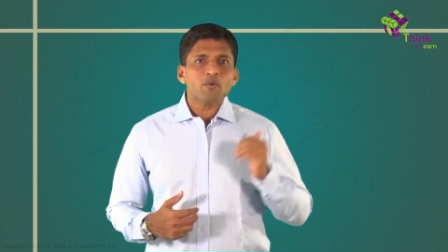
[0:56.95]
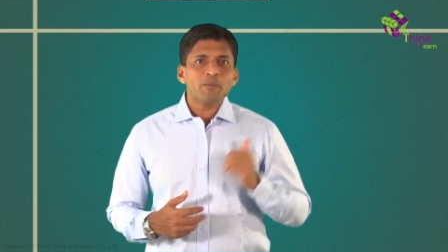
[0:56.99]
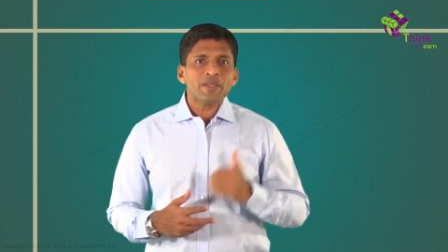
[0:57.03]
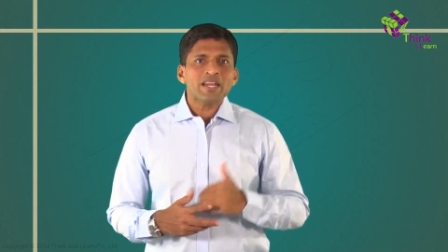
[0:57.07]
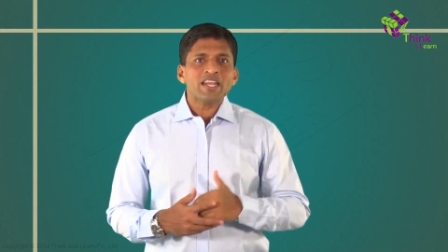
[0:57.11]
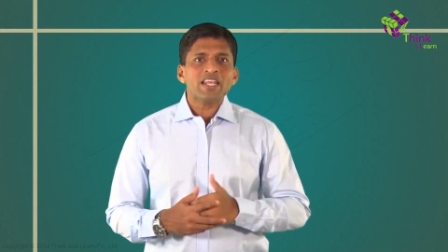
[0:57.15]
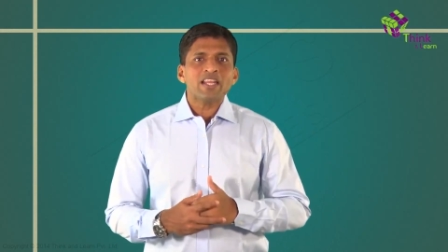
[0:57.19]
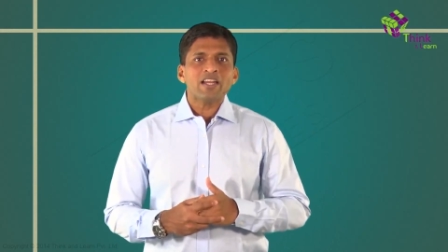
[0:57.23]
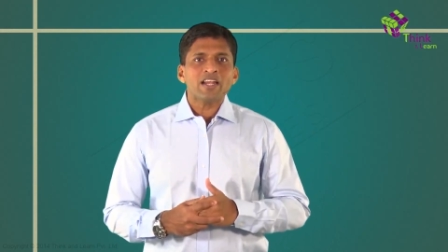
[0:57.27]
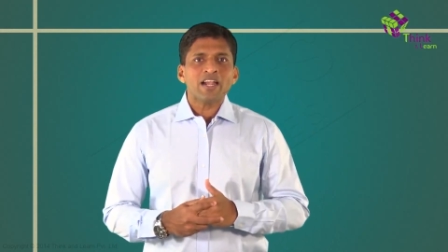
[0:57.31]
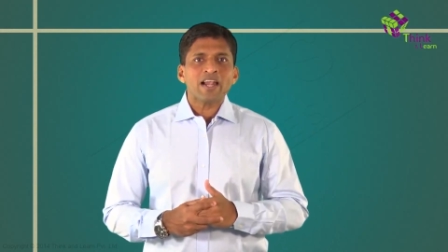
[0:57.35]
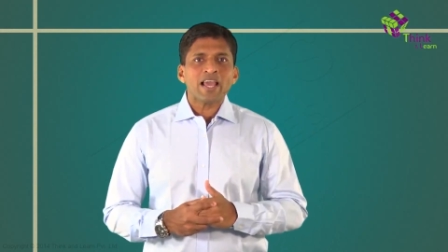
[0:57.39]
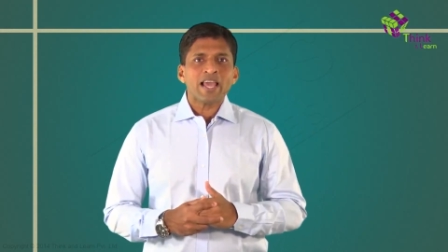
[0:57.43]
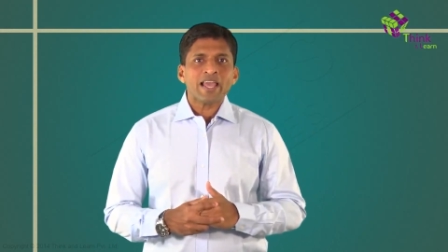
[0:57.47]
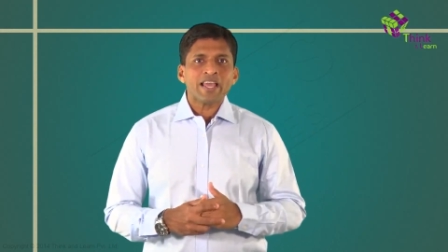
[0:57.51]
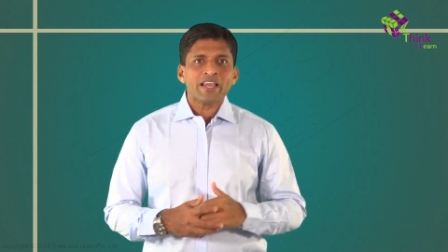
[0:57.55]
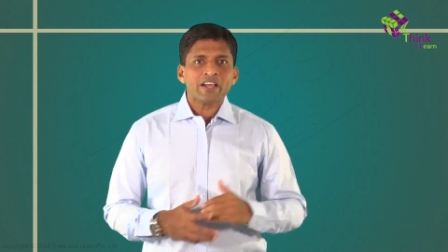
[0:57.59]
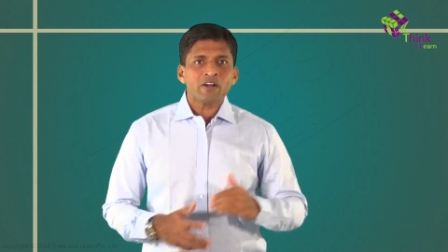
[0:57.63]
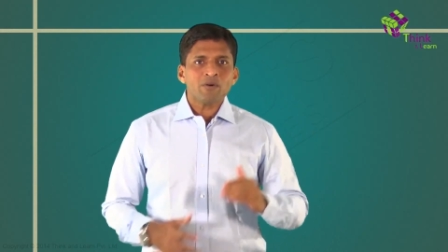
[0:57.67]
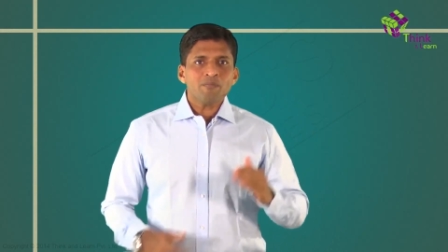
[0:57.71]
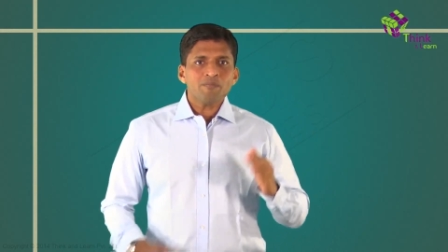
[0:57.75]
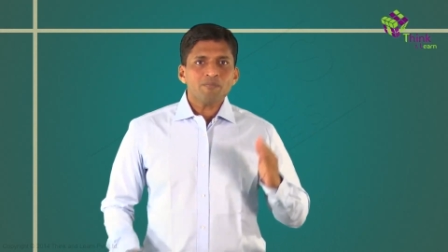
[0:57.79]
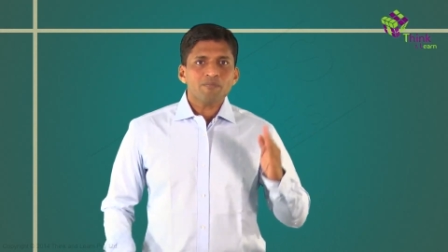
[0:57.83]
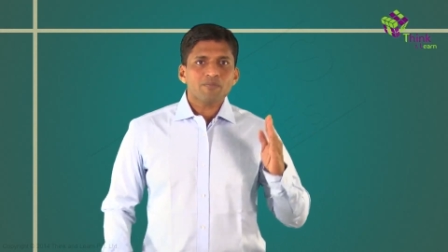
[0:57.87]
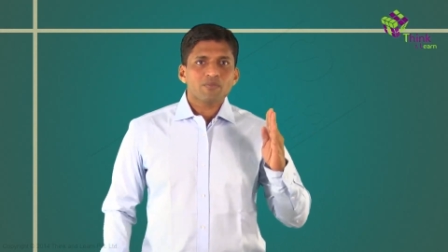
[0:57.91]
to many in a
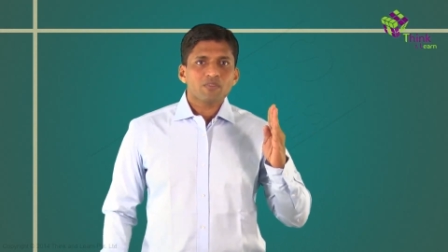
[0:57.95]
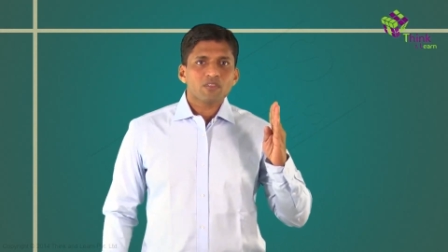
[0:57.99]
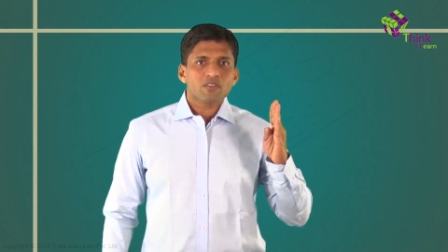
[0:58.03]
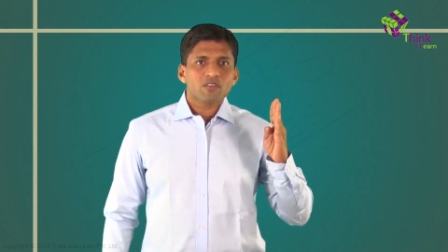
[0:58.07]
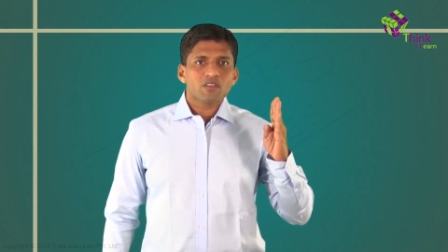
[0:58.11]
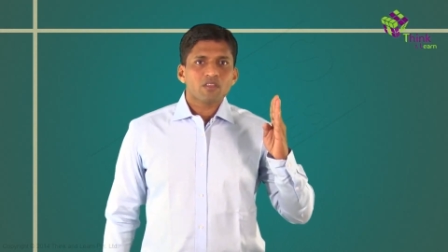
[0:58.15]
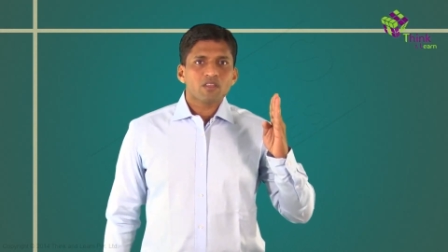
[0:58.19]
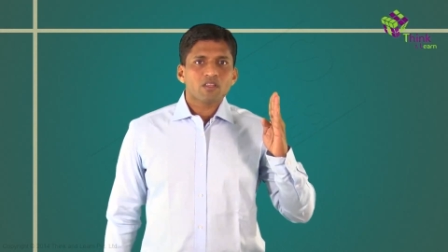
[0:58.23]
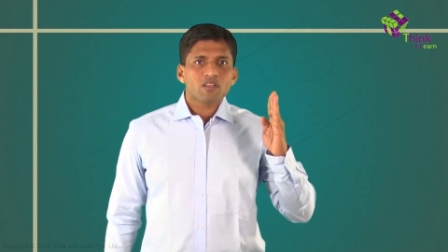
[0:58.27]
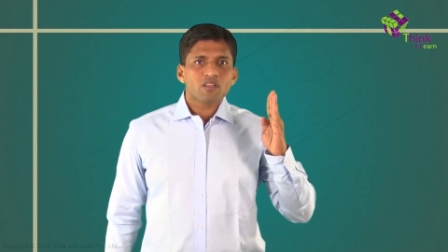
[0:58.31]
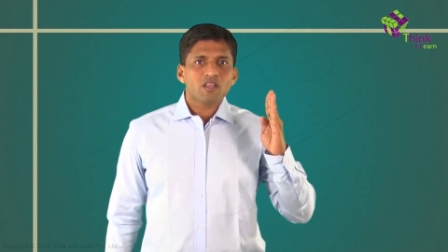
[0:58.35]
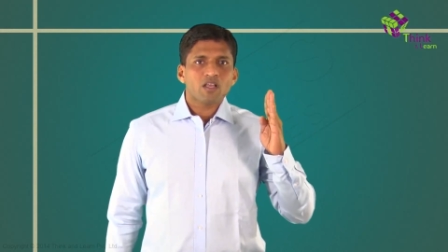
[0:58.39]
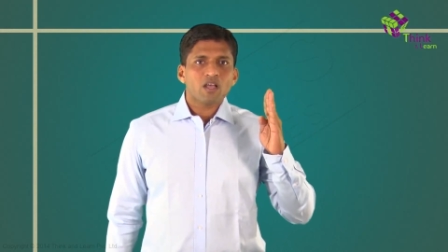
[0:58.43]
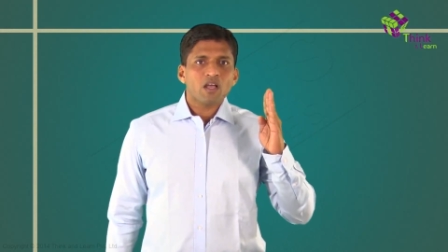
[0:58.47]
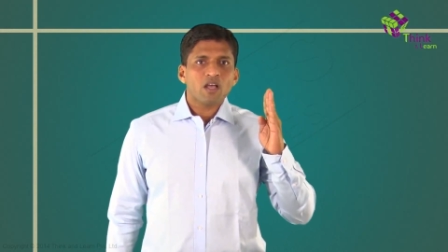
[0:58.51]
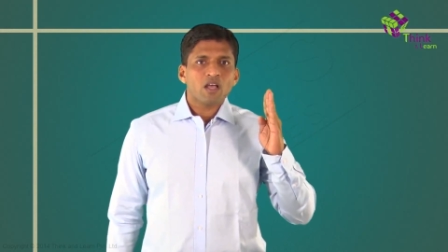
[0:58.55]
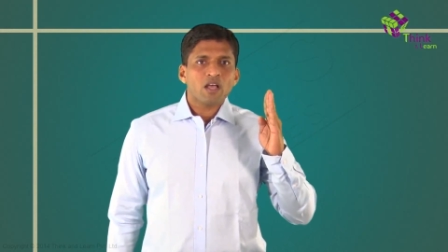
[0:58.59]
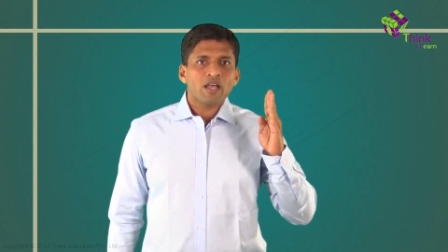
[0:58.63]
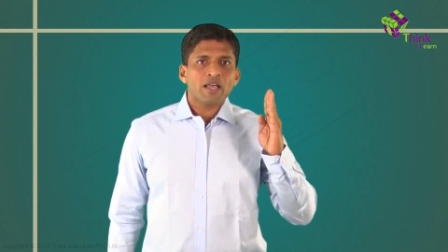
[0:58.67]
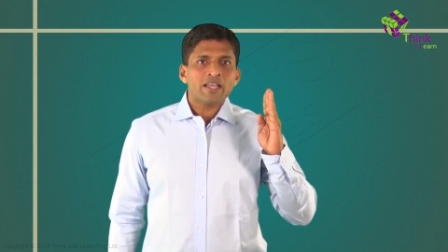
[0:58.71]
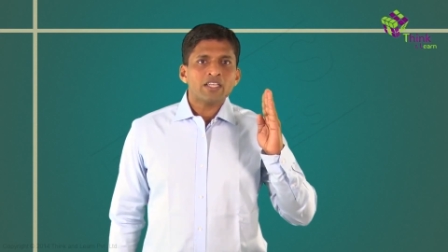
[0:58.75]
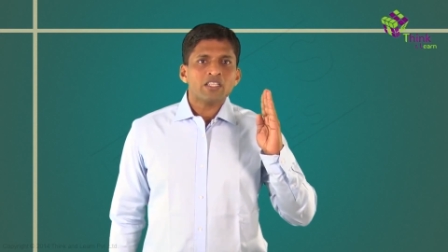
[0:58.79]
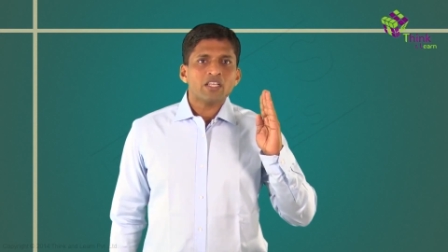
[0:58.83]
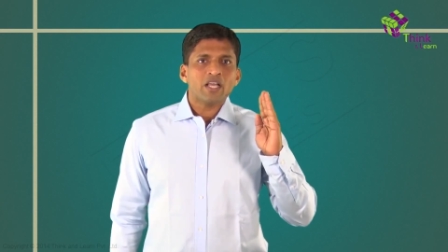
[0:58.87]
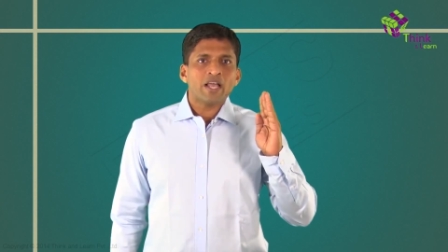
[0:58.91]
diagram,
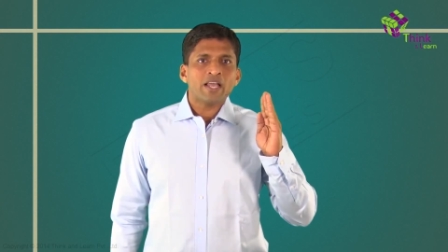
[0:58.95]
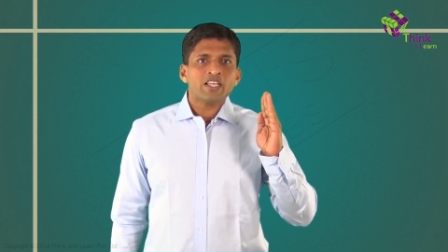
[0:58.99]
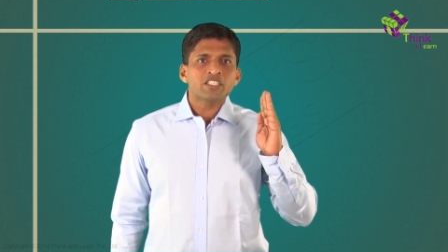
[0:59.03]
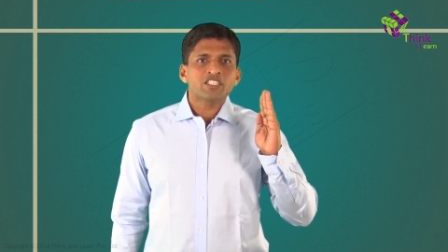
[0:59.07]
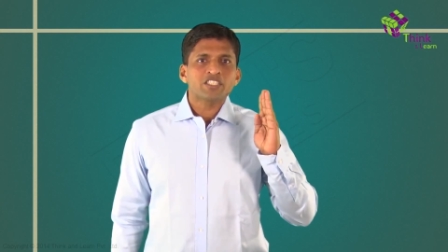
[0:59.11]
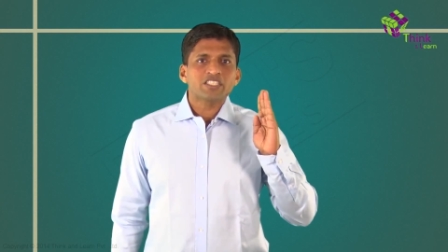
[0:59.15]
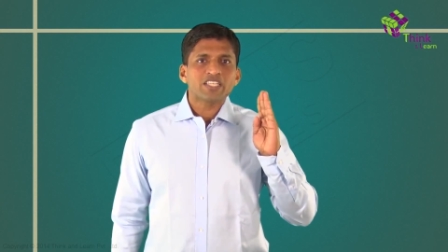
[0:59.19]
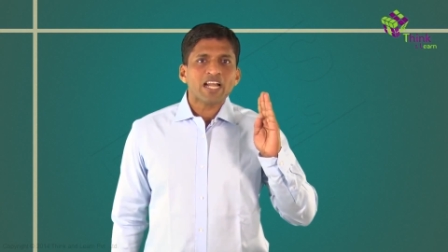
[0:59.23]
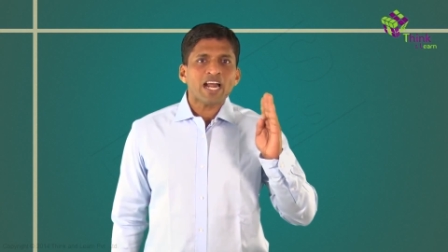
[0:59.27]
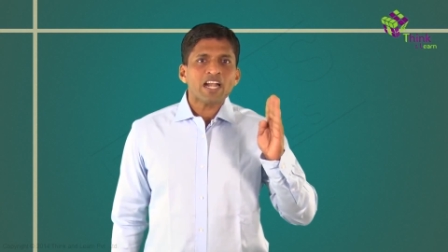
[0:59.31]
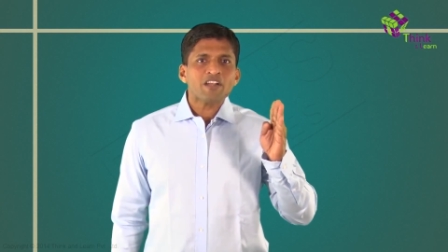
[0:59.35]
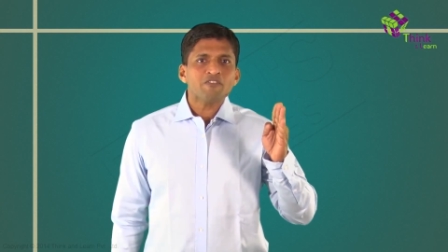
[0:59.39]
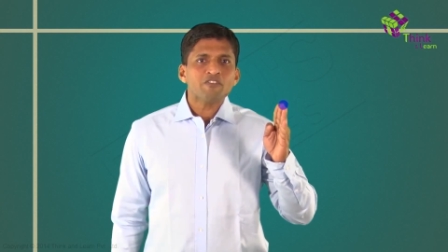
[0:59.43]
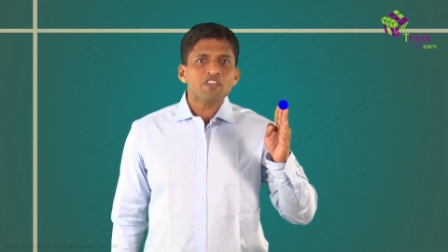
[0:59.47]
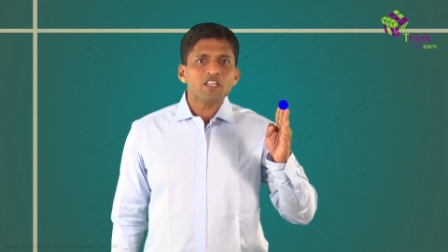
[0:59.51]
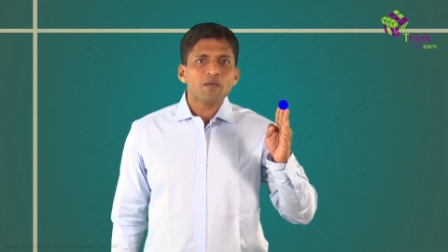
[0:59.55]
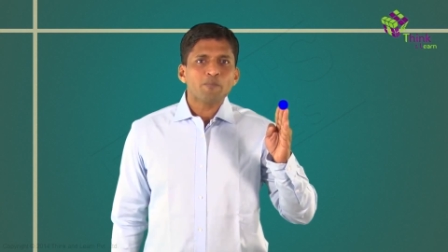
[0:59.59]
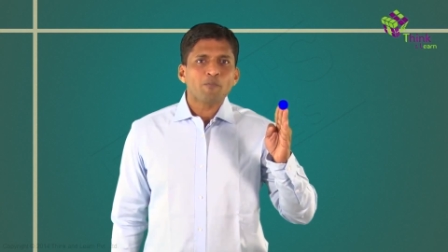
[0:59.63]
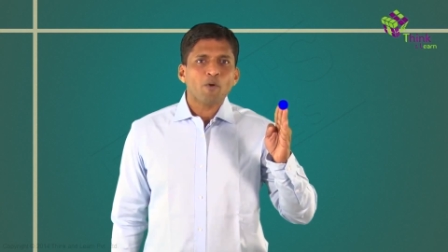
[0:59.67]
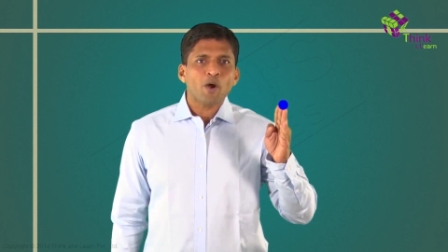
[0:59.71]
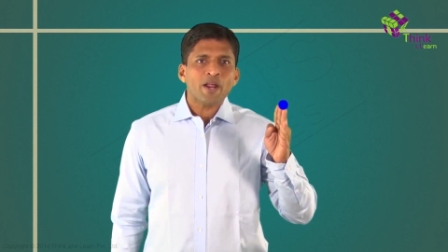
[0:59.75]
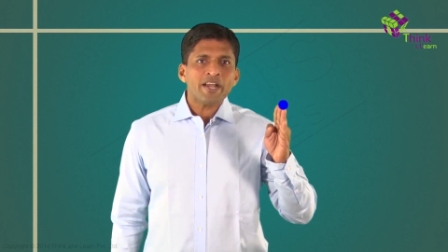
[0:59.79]
I, I start with a